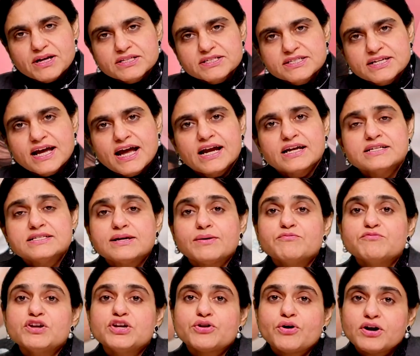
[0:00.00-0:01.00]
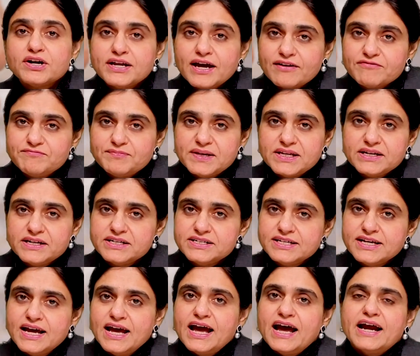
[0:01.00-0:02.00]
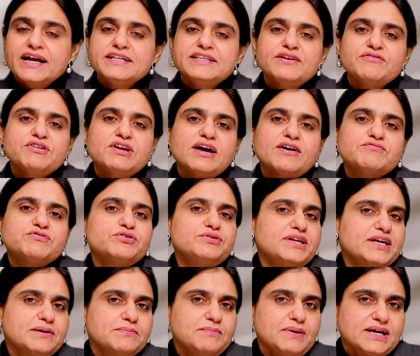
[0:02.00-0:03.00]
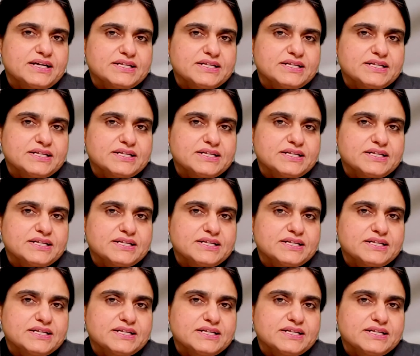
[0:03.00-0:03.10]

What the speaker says: months, and some will not have periods and they will have to take